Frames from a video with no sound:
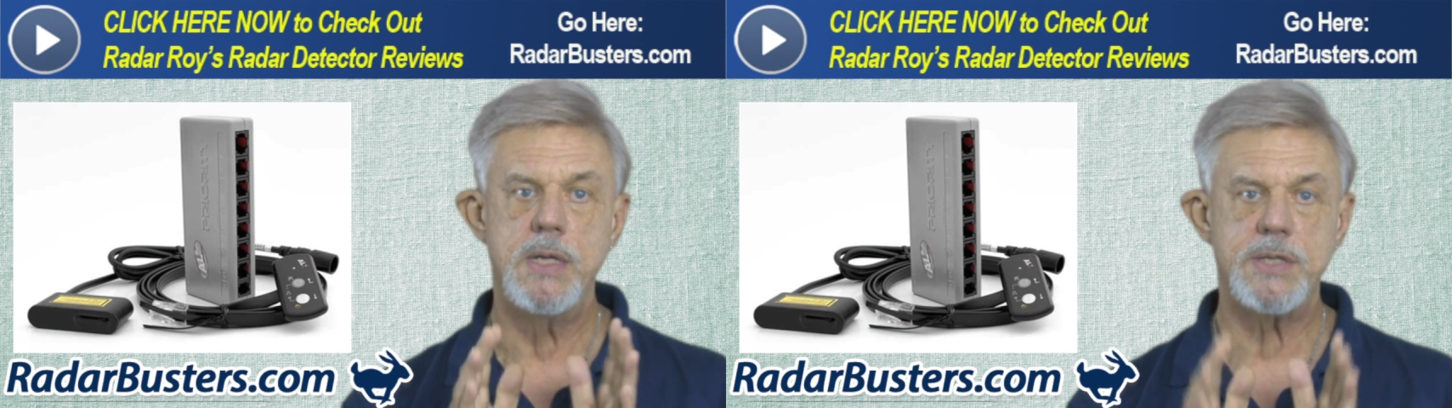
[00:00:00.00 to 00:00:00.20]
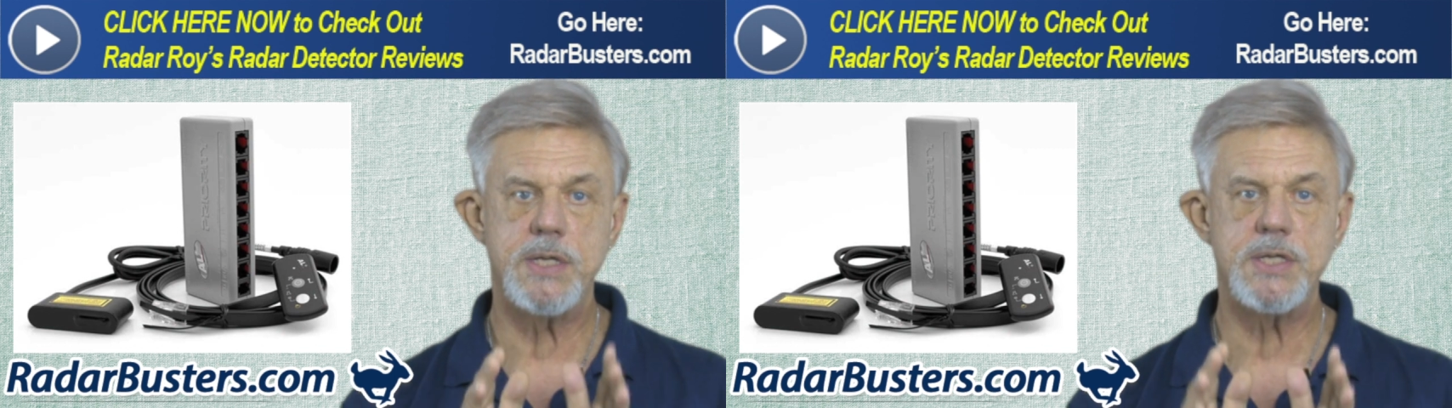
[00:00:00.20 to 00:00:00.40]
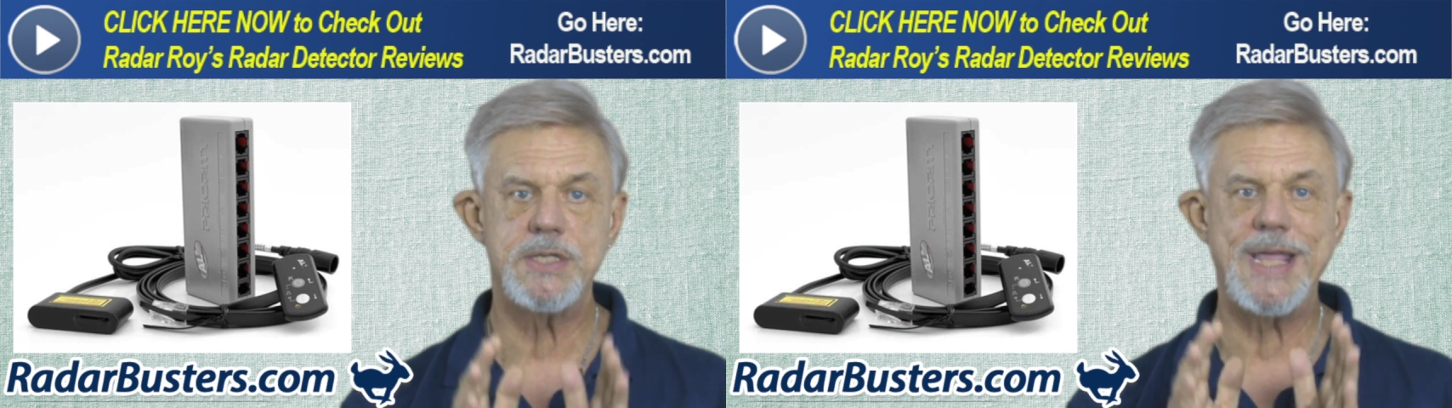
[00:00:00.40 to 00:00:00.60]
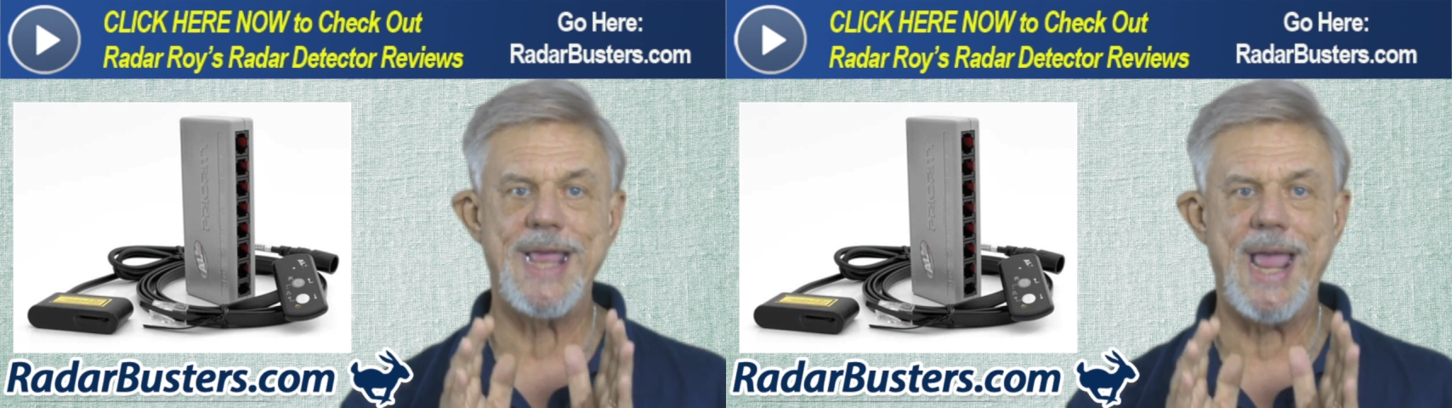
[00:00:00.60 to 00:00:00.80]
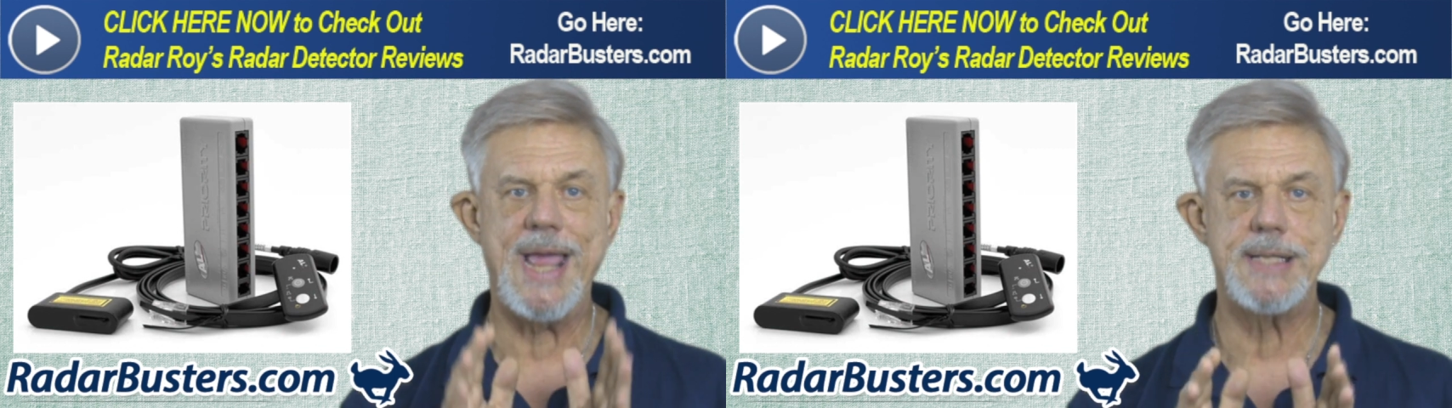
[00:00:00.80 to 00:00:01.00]
such as the
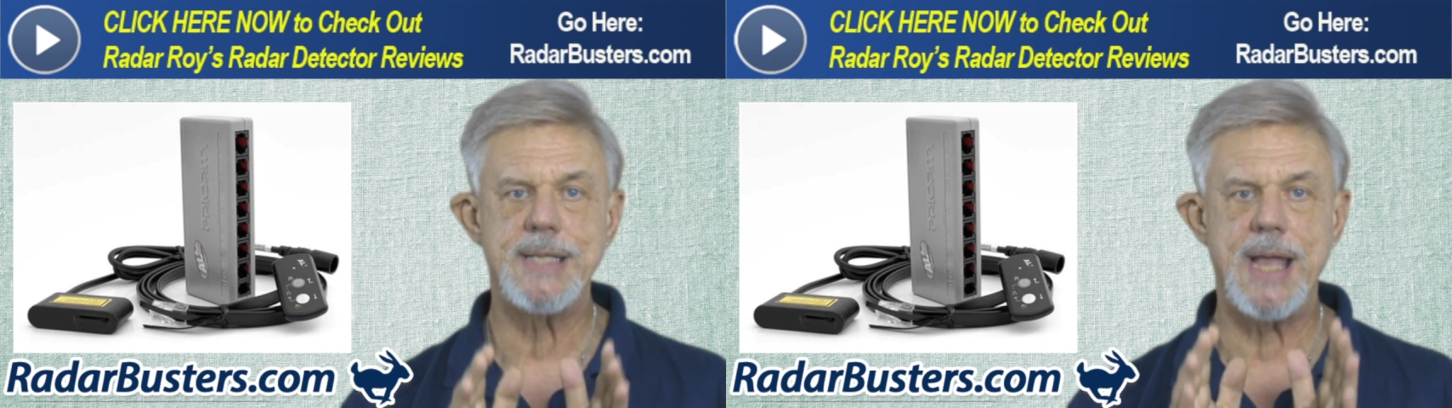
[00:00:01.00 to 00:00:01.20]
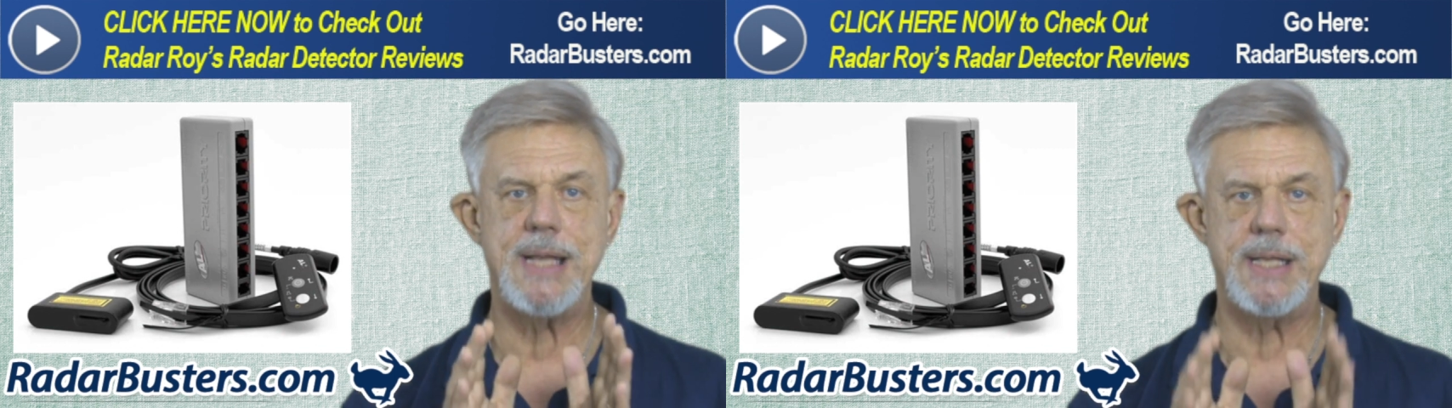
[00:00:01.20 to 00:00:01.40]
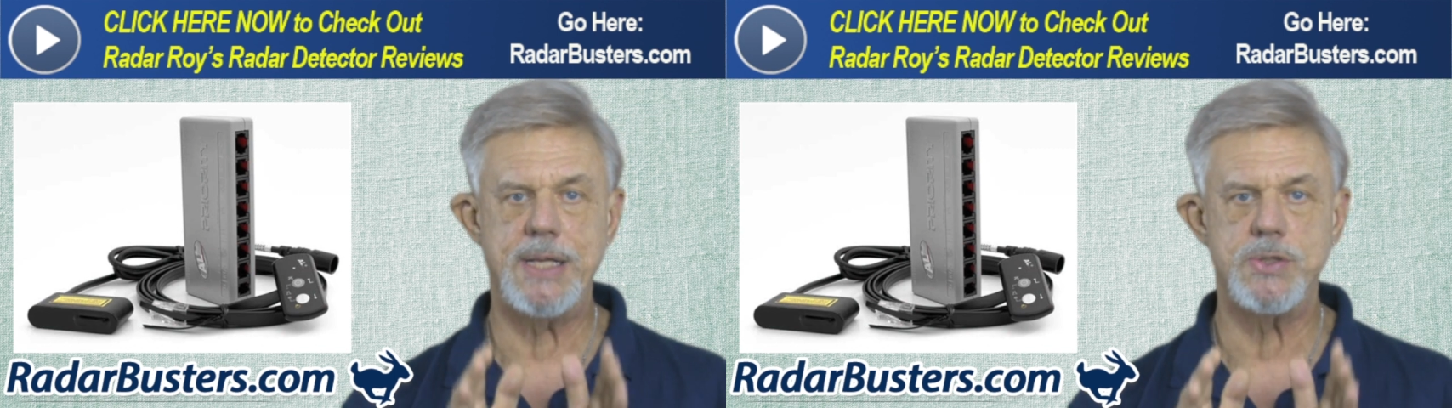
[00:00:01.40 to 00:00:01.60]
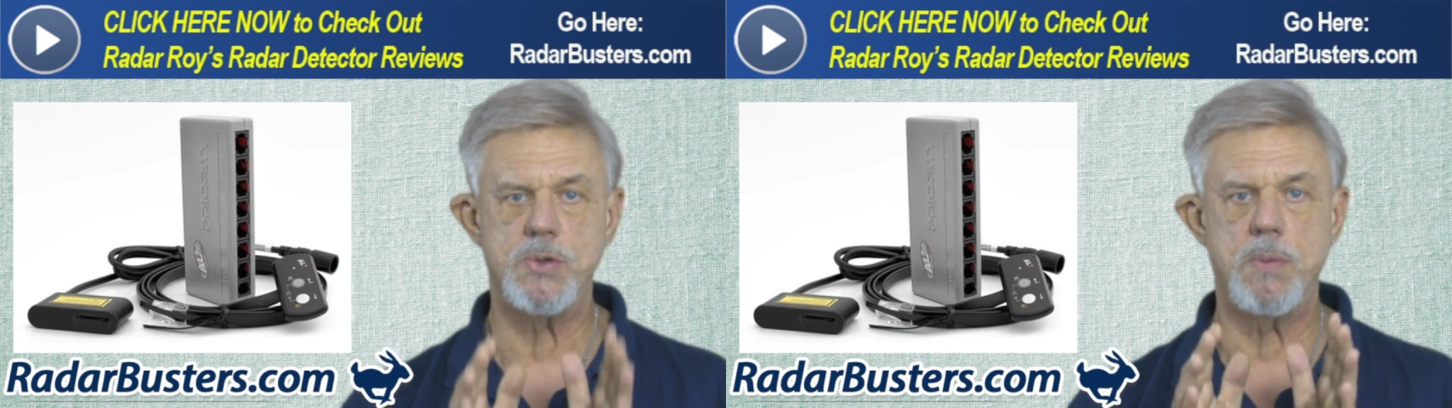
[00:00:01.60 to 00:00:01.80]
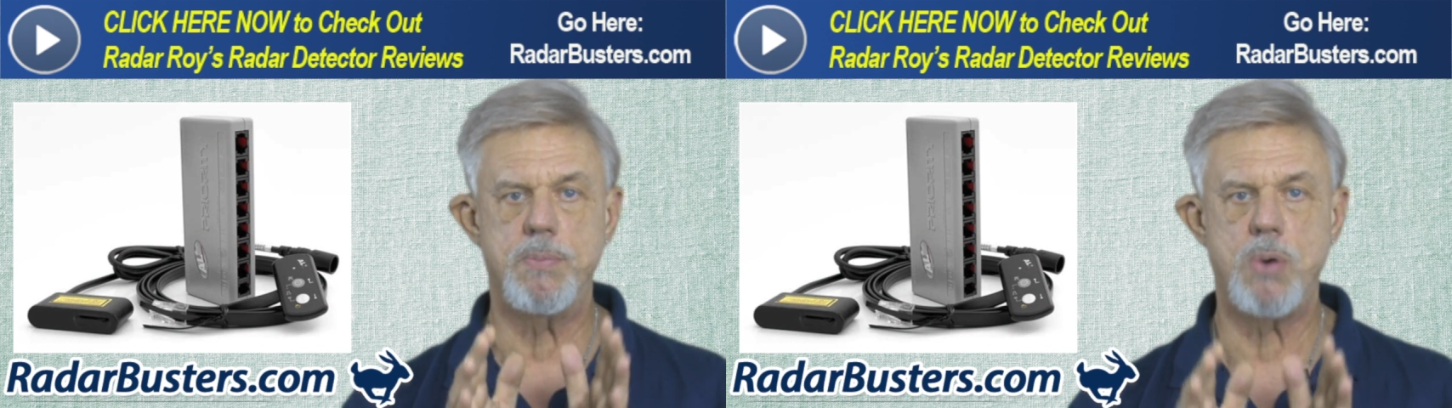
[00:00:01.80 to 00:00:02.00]

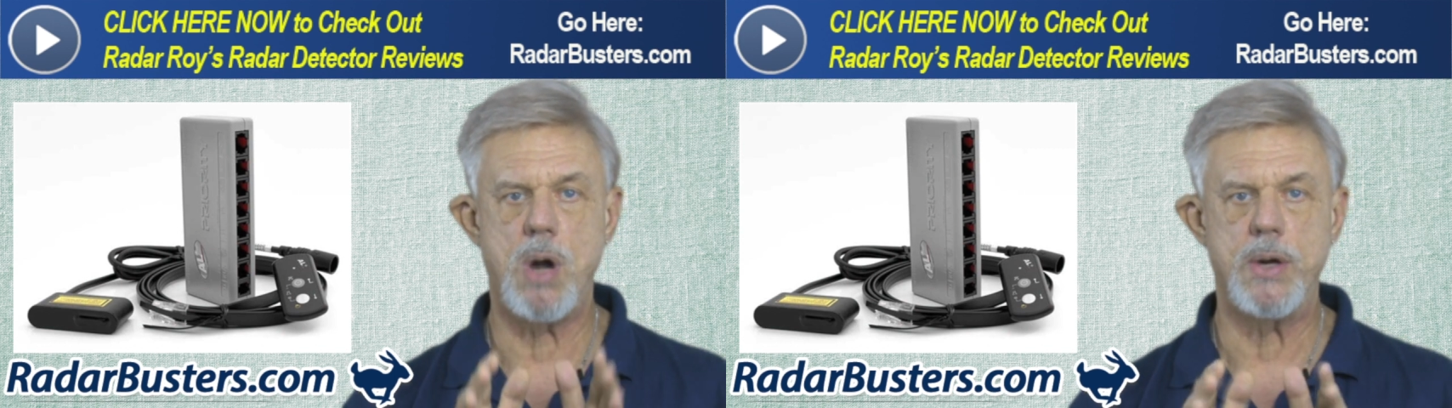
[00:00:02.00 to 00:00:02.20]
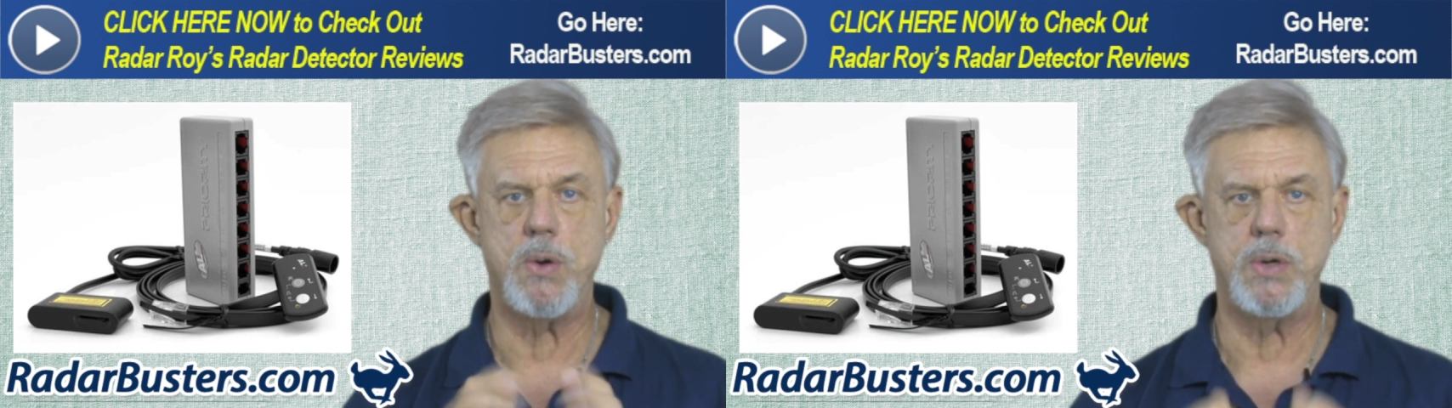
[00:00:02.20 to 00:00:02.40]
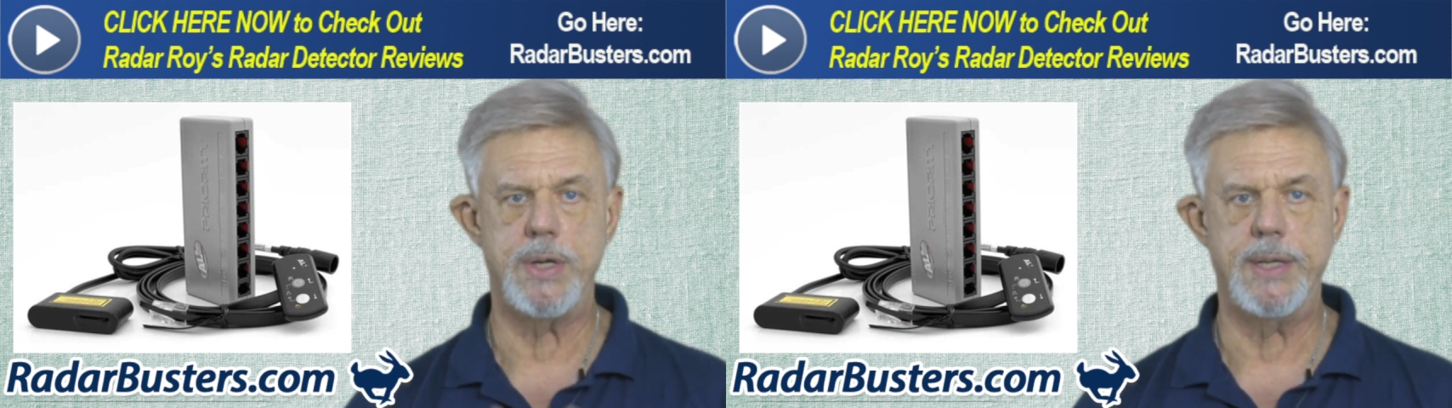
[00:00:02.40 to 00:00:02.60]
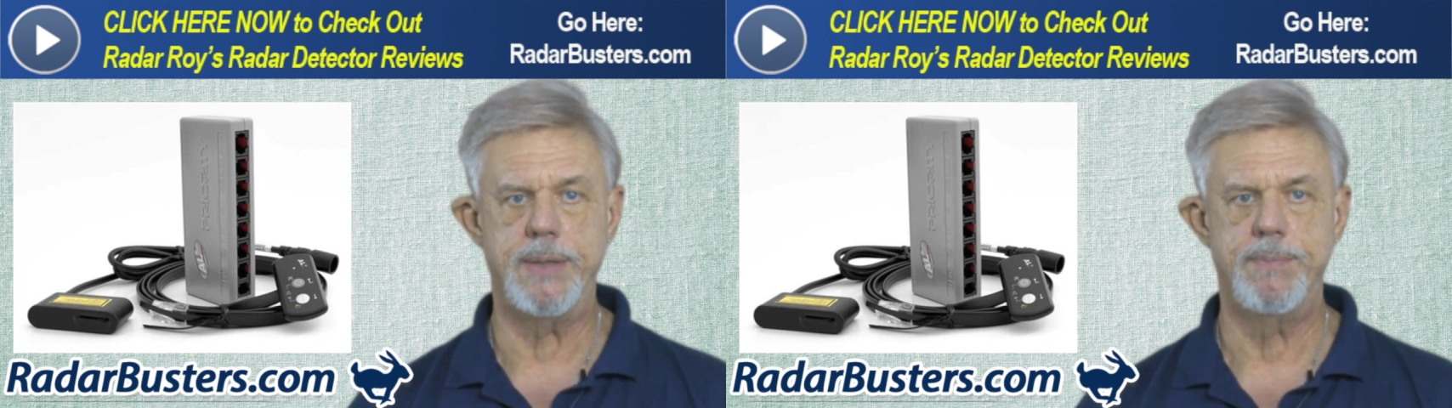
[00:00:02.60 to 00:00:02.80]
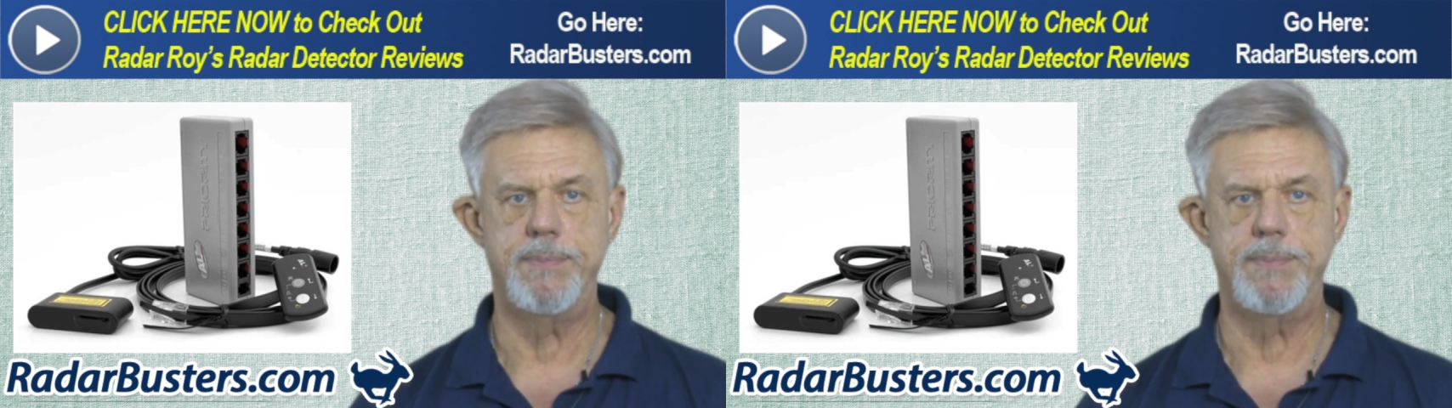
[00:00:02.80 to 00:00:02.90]
AntiLaser Priority.